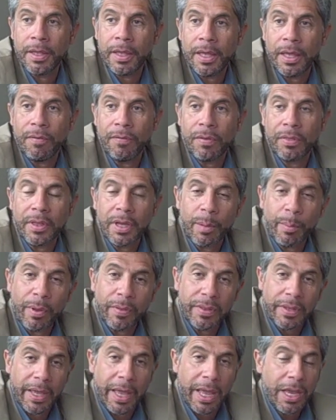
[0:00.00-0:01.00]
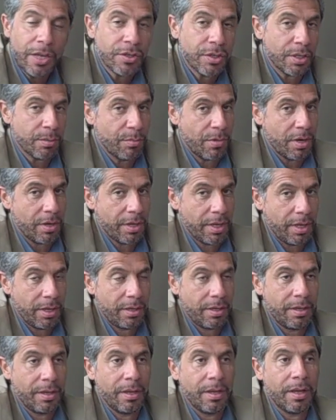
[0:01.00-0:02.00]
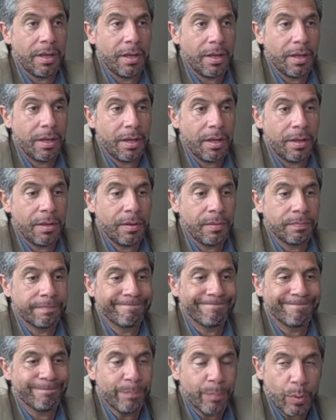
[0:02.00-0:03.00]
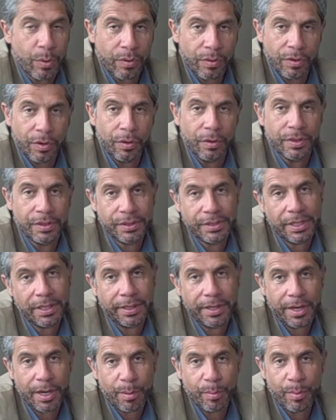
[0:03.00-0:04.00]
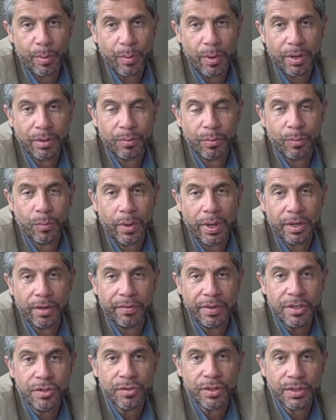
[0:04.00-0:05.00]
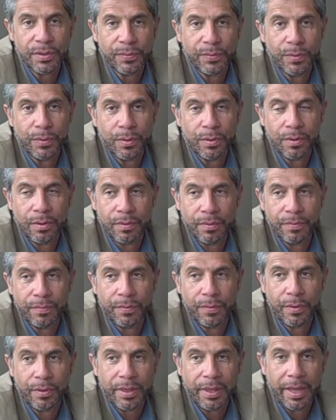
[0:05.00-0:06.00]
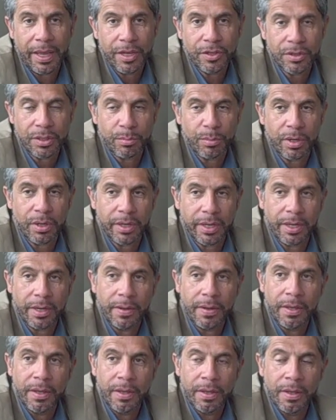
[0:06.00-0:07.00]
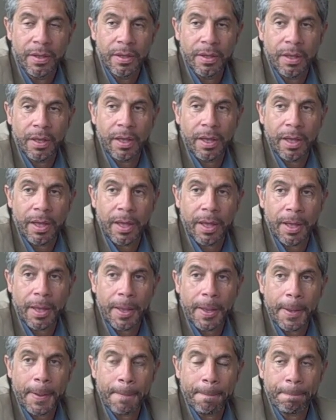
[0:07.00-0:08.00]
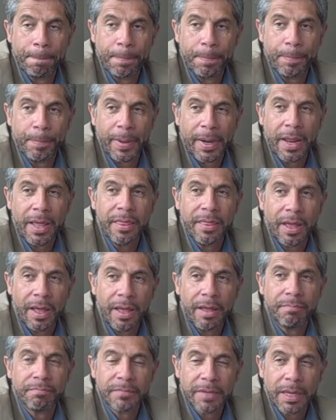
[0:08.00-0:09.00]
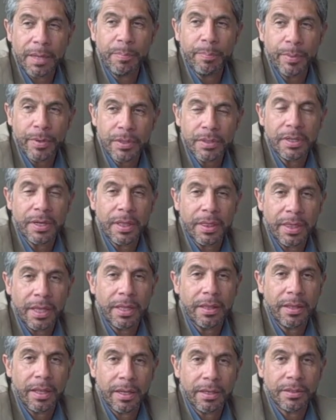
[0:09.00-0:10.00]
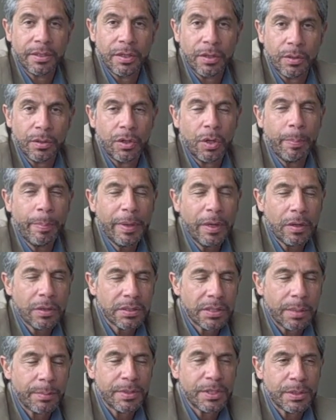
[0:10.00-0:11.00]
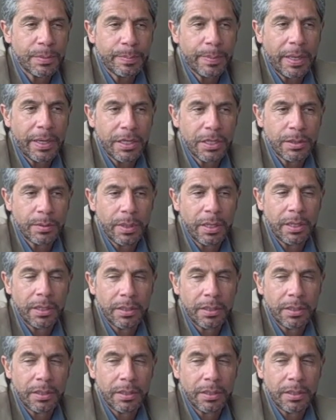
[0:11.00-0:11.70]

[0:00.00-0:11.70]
If you think about the Asian market, Bordeaux is still the number one wine of interest for the Asian market. But I personally think that, not because I'm Spanish,